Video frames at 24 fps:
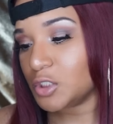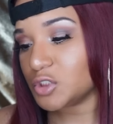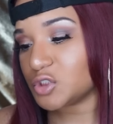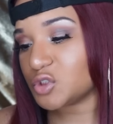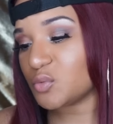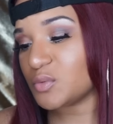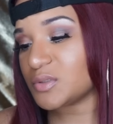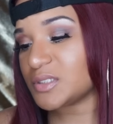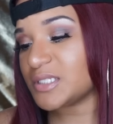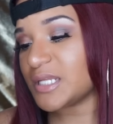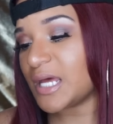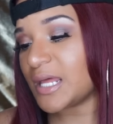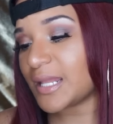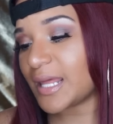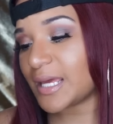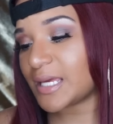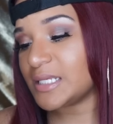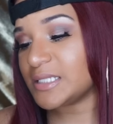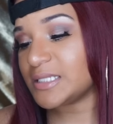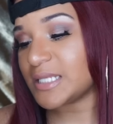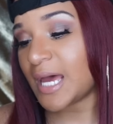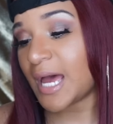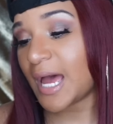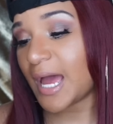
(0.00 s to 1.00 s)
So it's not like
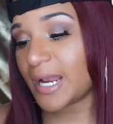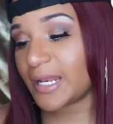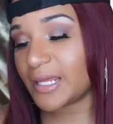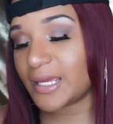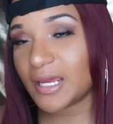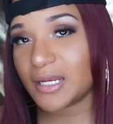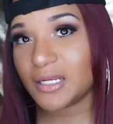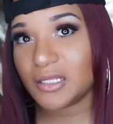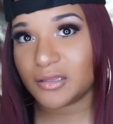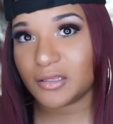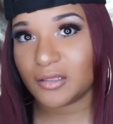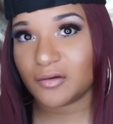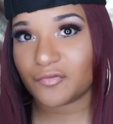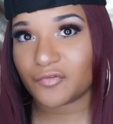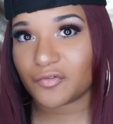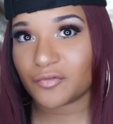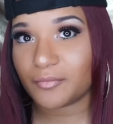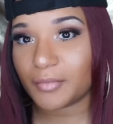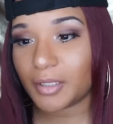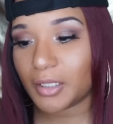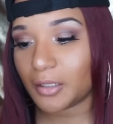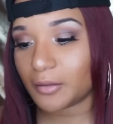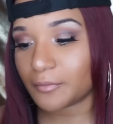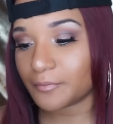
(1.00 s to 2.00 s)
he's hiding anything
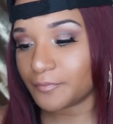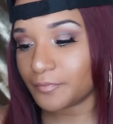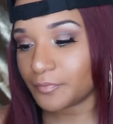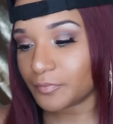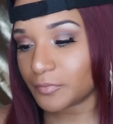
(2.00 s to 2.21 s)
from me.